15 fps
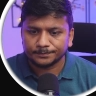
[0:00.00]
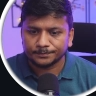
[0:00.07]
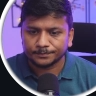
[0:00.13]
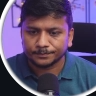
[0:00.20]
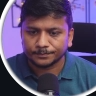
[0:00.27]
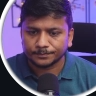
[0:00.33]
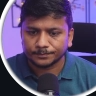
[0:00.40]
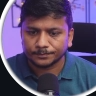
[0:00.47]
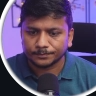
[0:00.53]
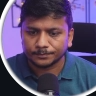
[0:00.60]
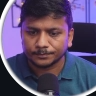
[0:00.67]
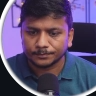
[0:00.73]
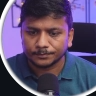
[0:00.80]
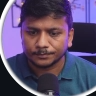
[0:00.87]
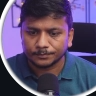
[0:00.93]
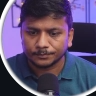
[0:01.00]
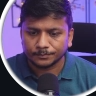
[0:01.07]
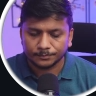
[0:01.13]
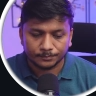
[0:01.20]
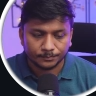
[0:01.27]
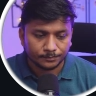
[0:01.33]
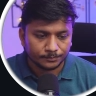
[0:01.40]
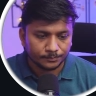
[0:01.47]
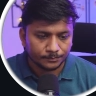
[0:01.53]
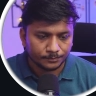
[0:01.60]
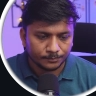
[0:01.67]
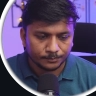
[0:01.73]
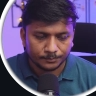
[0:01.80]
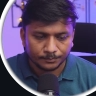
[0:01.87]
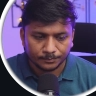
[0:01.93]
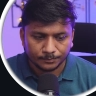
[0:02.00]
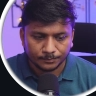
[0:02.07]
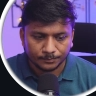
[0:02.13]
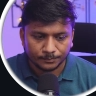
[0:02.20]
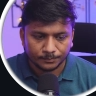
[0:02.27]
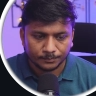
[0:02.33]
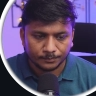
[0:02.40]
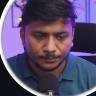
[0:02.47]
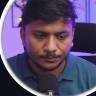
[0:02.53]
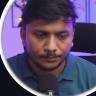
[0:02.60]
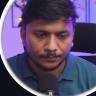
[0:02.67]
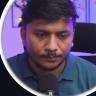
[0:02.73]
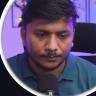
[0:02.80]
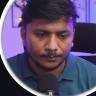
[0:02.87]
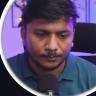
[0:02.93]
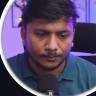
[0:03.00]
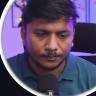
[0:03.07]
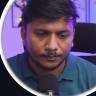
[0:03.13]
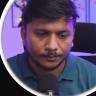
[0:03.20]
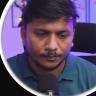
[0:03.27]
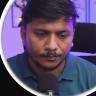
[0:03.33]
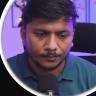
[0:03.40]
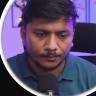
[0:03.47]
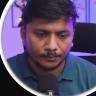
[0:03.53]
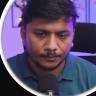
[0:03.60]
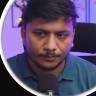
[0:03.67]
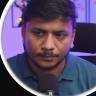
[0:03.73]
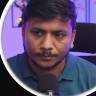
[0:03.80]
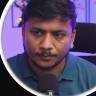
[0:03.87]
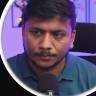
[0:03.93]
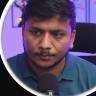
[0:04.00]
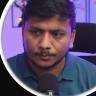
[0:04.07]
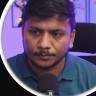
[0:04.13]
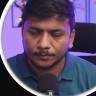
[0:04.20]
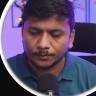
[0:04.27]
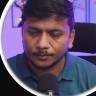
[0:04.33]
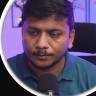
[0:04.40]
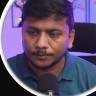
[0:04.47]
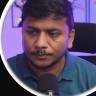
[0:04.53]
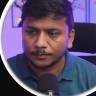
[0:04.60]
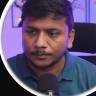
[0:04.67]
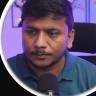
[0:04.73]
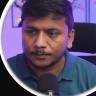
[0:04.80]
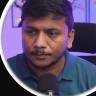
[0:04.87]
(no one is talking)